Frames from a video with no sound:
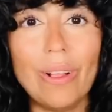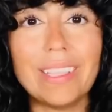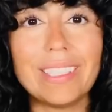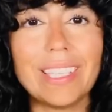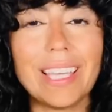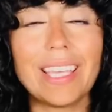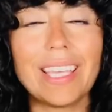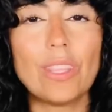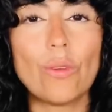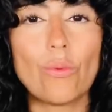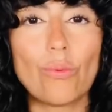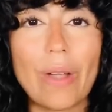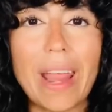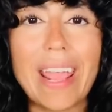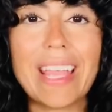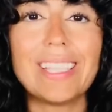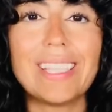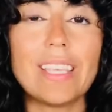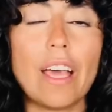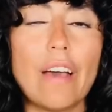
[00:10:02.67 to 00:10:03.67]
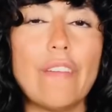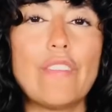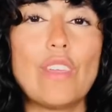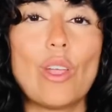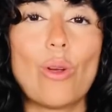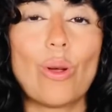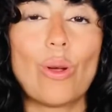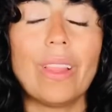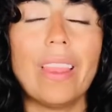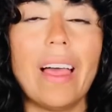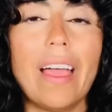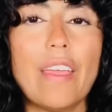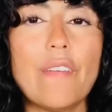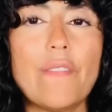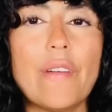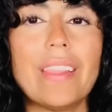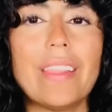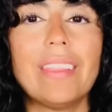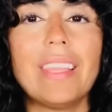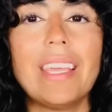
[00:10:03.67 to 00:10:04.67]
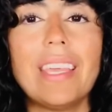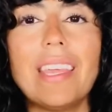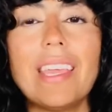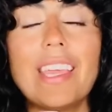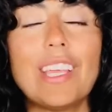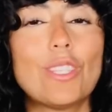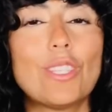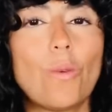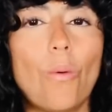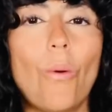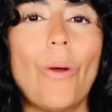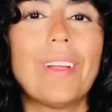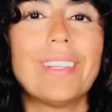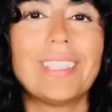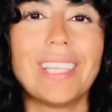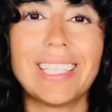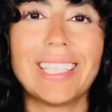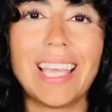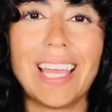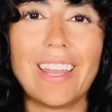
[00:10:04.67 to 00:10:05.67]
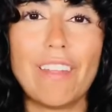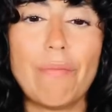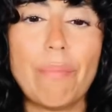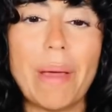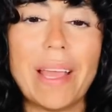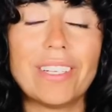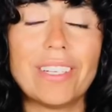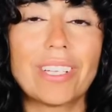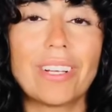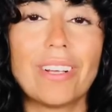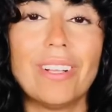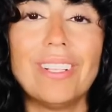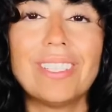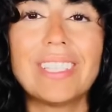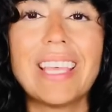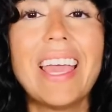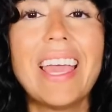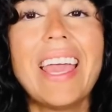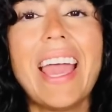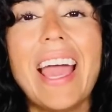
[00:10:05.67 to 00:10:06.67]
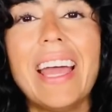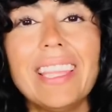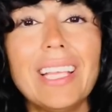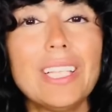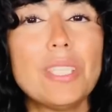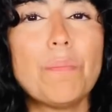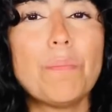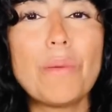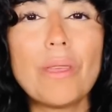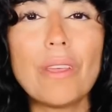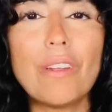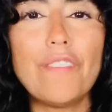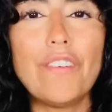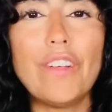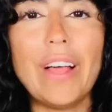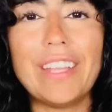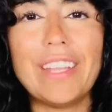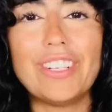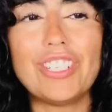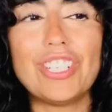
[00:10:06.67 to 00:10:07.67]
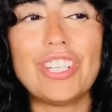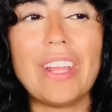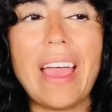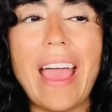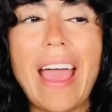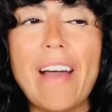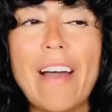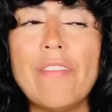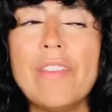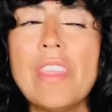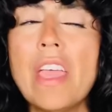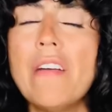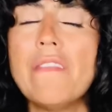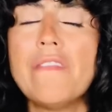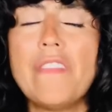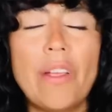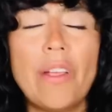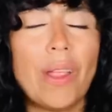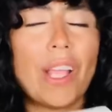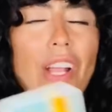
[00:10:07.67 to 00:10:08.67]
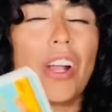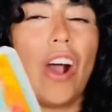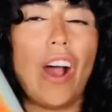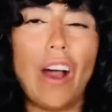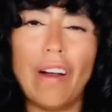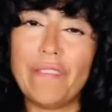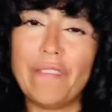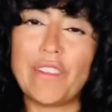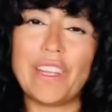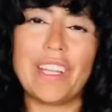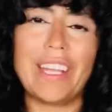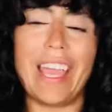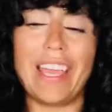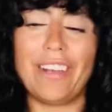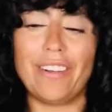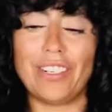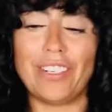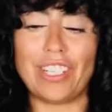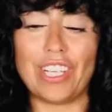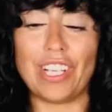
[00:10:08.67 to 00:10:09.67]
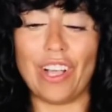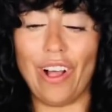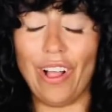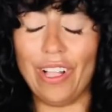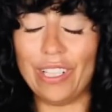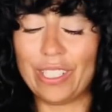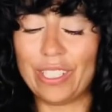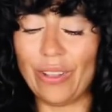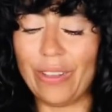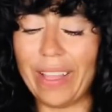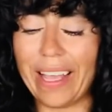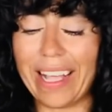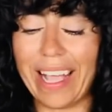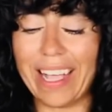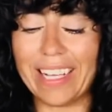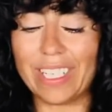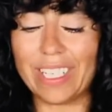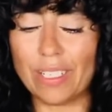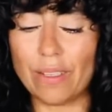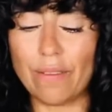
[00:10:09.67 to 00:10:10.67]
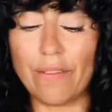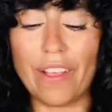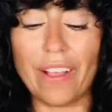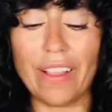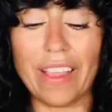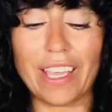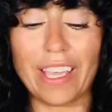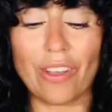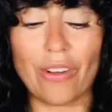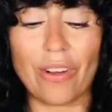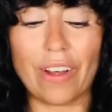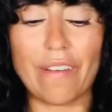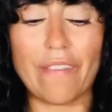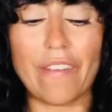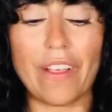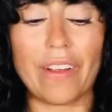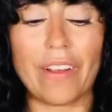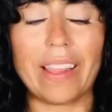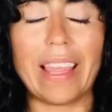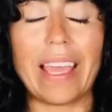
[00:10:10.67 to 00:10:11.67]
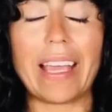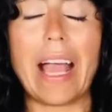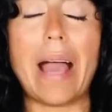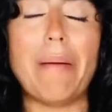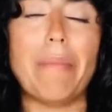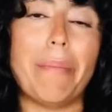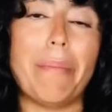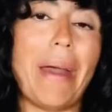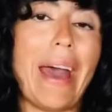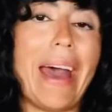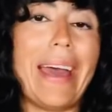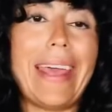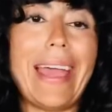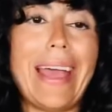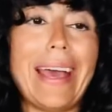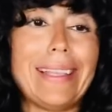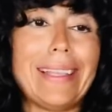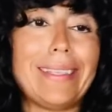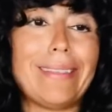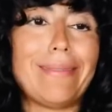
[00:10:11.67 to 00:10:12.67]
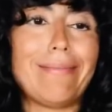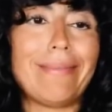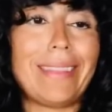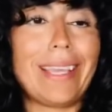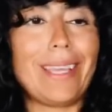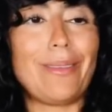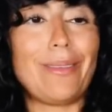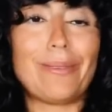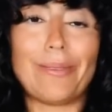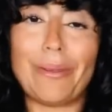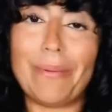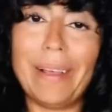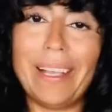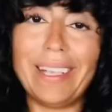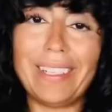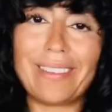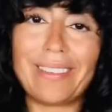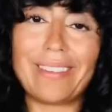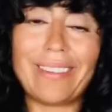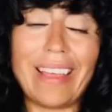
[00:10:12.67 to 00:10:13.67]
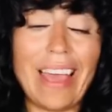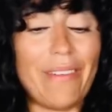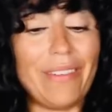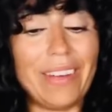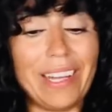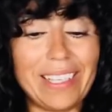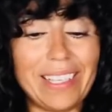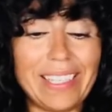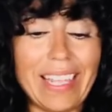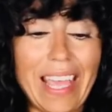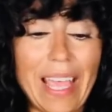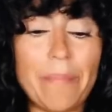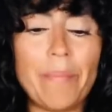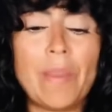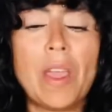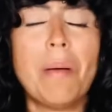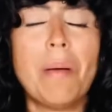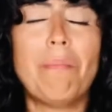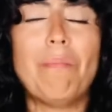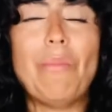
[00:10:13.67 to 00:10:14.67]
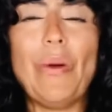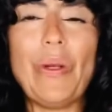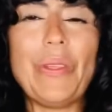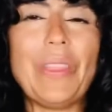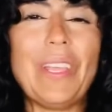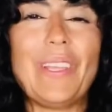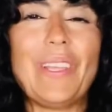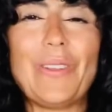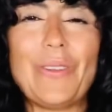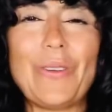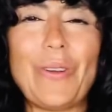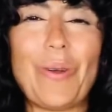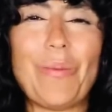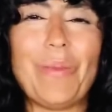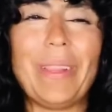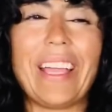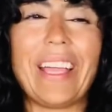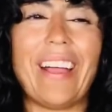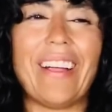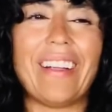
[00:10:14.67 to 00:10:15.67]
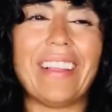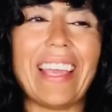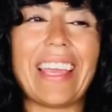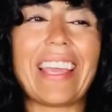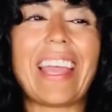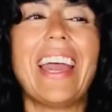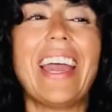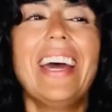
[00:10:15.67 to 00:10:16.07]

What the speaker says: and taking the reins of your life and leading it towards that 10 of Pentacles. And that's a beautiful energy to have. Very confident energy also. Like, I just feel like you're in a very, like, I'm a badass. Thank you so much. Have a nice day. More than you normally are. Like,